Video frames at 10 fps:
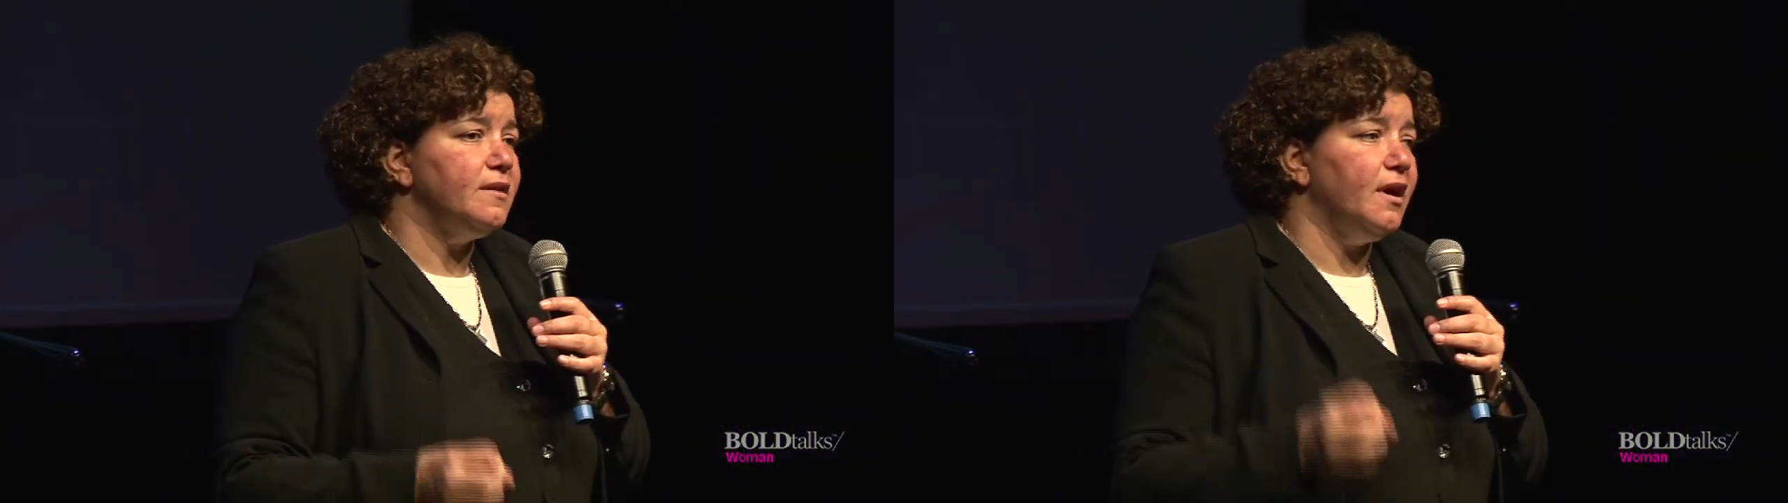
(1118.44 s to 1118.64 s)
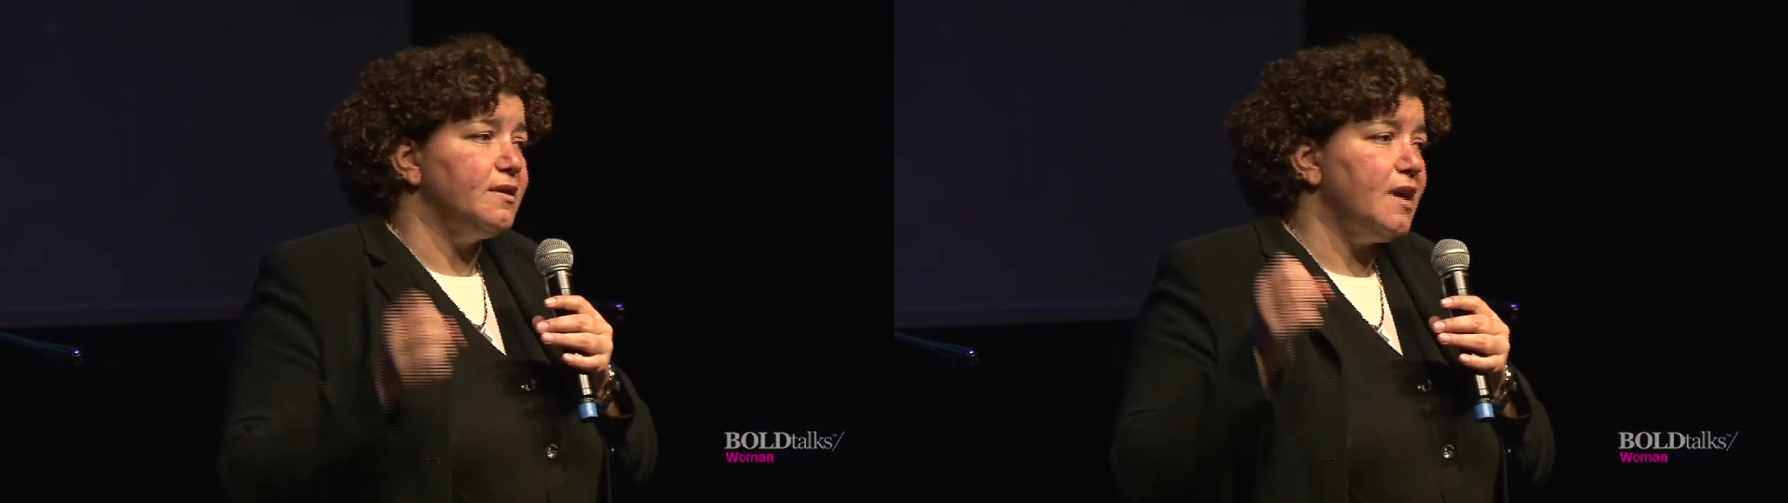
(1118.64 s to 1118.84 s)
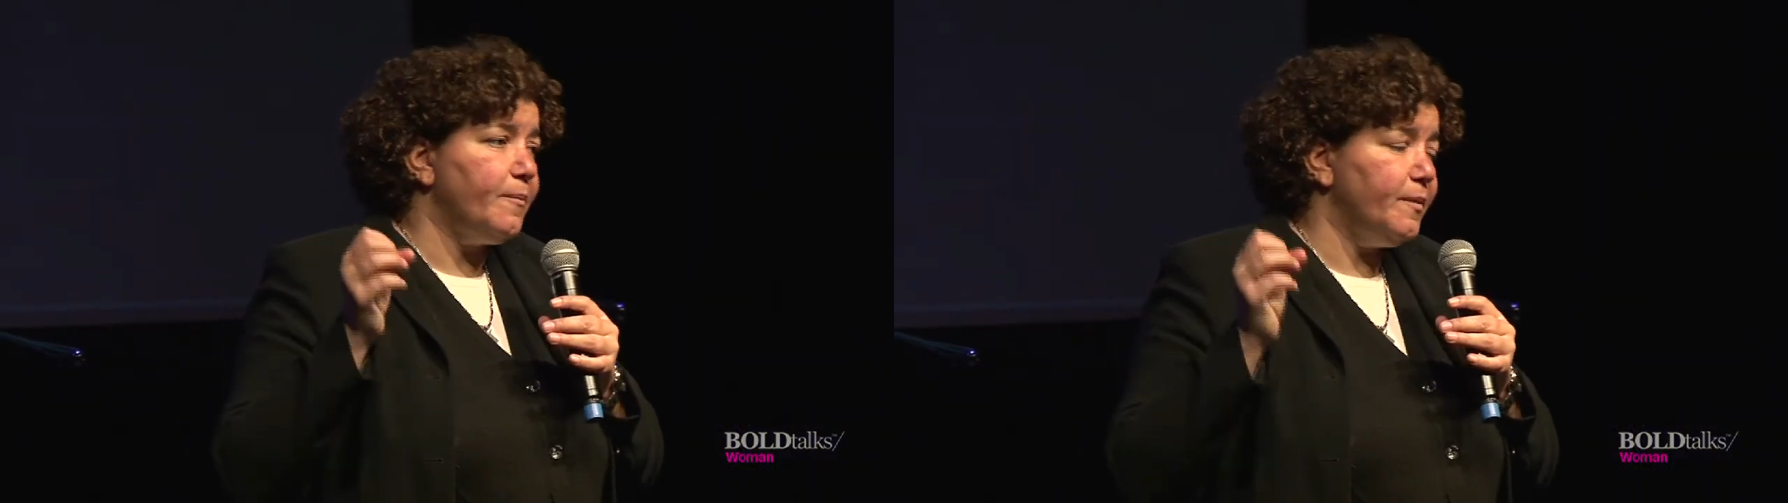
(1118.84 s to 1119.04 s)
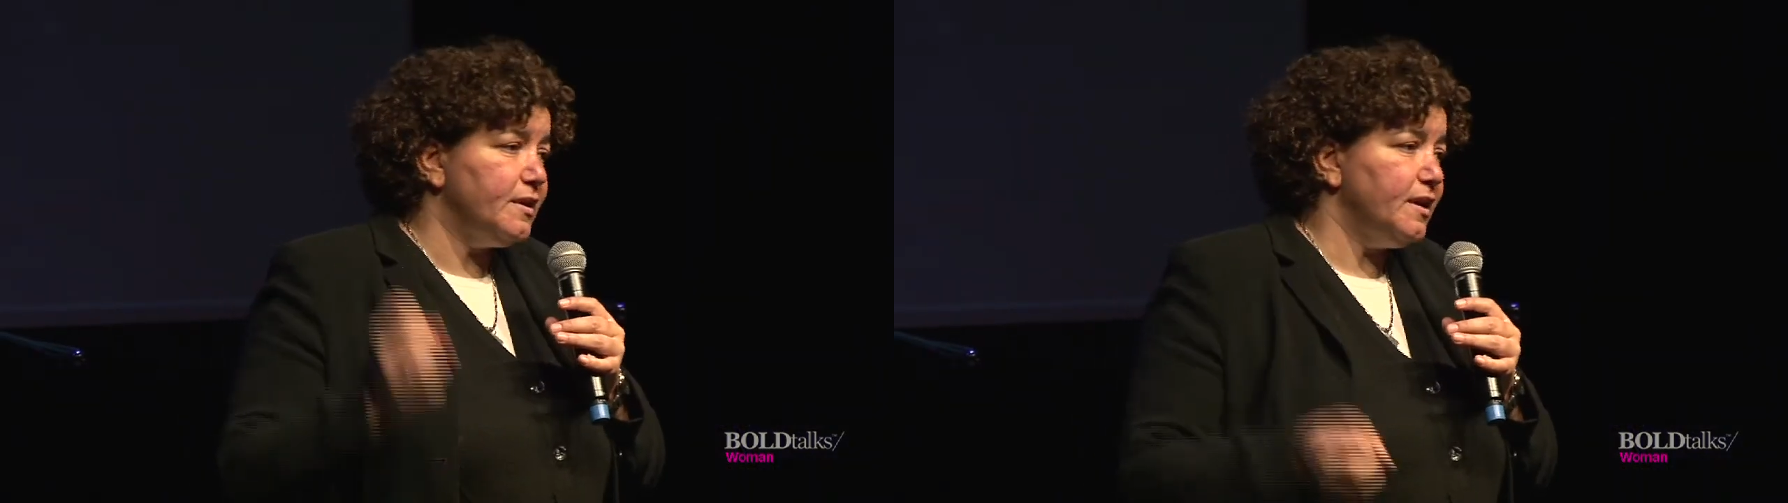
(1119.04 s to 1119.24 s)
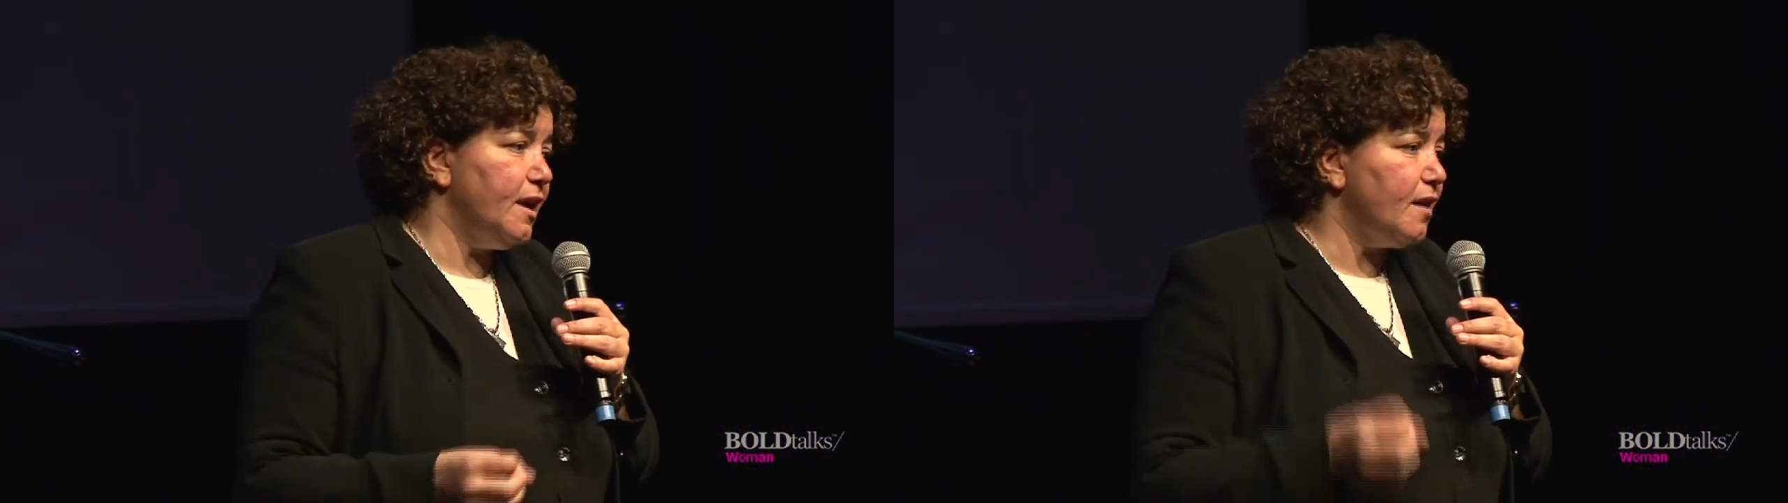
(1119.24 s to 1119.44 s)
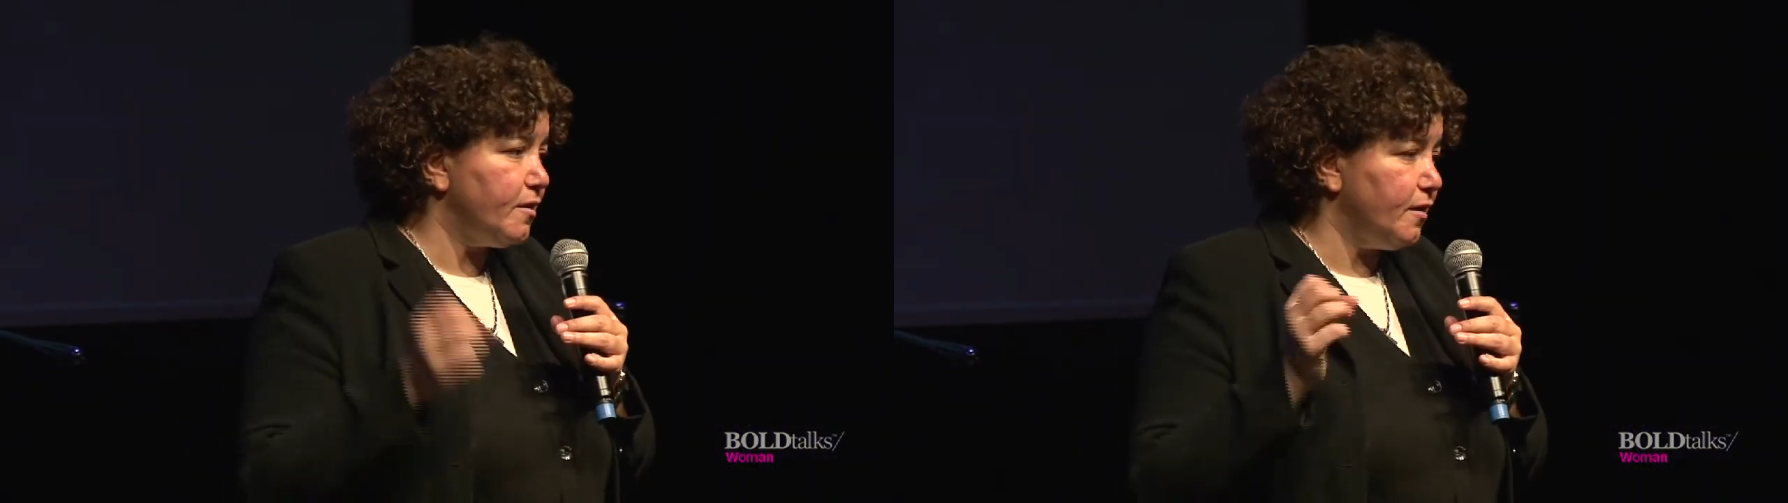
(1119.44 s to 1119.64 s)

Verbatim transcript: that happened in other